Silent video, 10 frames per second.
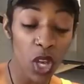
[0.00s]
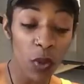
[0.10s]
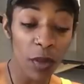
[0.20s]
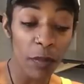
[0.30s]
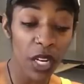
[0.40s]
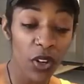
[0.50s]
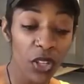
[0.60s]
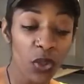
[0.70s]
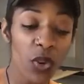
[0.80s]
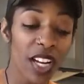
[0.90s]
I want to marry
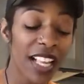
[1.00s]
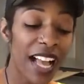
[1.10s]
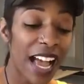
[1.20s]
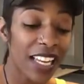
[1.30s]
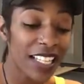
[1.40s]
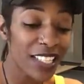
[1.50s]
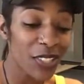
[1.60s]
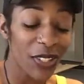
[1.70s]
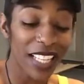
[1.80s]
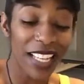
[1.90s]
you. You're a goddess.
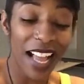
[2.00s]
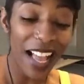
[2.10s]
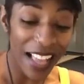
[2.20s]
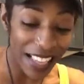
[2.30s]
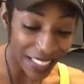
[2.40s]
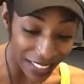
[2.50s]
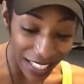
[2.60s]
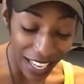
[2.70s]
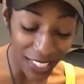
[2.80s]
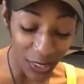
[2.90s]
You're a god.
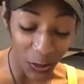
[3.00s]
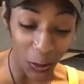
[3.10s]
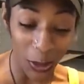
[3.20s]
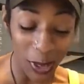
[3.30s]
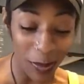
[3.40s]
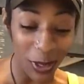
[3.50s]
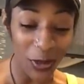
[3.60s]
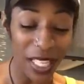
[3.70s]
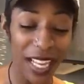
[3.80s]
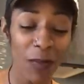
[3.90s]
I just worship
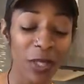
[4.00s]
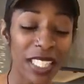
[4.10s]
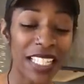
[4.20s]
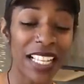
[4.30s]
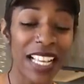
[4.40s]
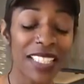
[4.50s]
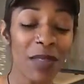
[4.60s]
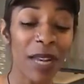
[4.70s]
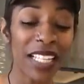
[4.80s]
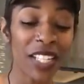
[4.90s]
you. Like, I'm really,
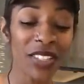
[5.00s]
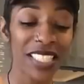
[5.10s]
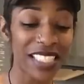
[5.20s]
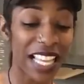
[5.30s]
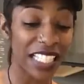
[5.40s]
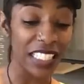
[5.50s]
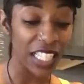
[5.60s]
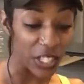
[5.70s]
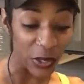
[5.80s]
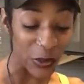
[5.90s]
somebody, you're just like,
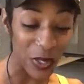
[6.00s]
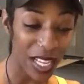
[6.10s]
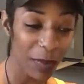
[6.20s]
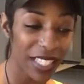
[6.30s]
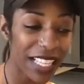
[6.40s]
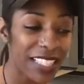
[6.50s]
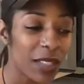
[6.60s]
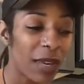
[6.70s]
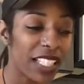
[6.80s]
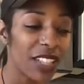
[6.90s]
no. I'm getting like
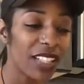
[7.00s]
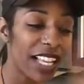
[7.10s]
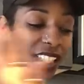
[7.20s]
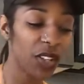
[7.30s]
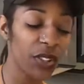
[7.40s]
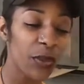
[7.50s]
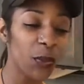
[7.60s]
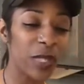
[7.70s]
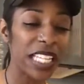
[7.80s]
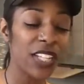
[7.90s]
somebody, you're like, no, you're
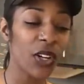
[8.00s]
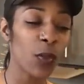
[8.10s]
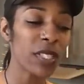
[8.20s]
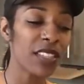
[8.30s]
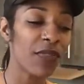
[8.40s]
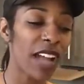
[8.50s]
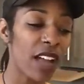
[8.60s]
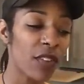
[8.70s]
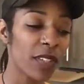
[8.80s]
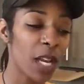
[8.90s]
weak. Or what's the
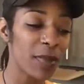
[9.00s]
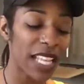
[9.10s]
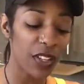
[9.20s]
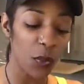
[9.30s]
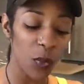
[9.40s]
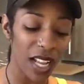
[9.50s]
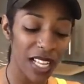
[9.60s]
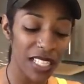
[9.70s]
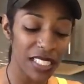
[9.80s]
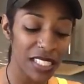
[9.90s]
five of cups, eight of
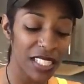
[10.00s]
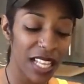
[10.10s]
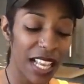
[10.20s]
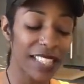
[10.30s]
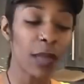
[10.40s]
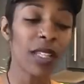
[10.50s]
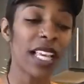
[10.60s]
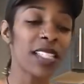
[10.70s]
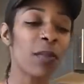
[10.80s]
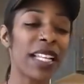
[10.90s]
wands? Because I am getting
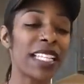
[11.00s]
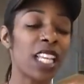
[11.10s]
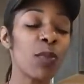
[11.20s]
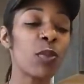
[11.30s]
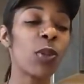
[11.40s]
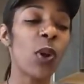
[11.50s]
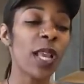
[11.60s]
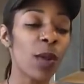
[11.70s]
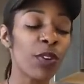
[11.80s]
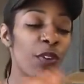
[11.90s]
like somebody keeps
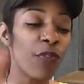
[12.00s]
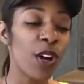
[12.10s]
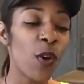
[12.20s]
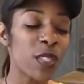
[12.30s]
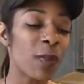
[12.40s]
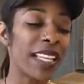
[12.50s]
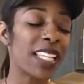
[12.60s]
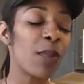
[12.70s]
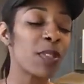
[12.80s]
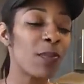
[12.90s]
blowing up your phone, somebody
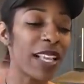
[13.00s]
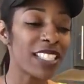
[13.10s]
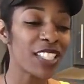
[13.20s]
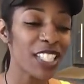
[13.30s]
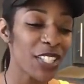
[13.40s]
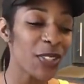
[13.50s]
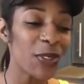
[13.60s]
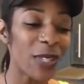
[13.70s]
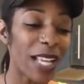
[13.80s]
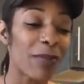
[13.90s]
keeps messaging
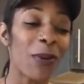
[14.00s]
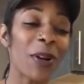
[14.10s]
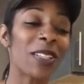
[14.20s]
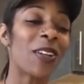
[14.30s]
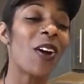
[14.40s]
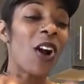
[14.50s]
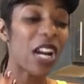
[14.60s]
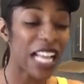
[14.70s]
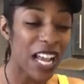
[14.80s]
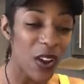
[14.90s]
you, like pouring their
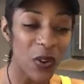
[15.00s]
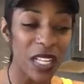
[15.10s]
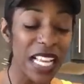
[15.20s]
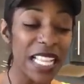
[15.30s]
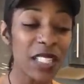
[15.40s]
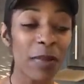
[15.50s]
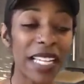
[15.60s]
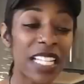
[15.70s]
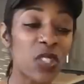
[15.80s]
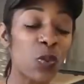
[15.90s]
heart out.
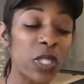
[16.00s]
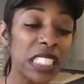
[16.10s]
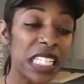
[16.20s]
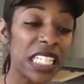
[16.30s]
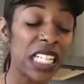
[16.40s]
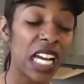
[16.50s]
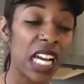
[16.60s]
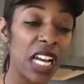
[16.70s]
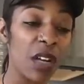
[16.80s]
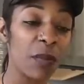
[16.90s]
Somebody is really
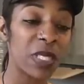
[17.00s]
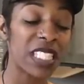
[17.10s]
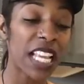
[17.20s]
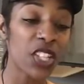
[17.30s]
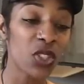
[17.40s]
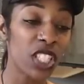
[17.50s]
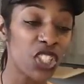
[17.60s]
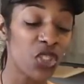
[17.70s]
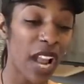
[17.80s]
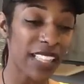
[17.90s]
um, sexually
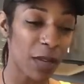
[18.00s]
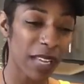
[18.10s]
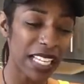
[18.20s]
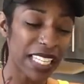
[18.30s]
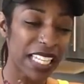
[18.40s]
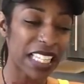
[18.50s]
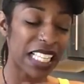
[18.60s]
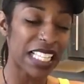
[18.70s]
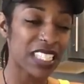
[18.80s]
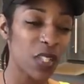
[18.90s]
attracted. I'm kind of getting
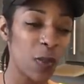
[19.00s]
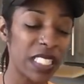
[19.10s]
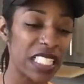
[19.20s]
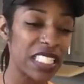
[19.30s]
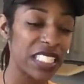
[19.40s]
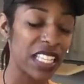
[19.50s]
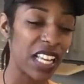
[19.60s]
like someone is.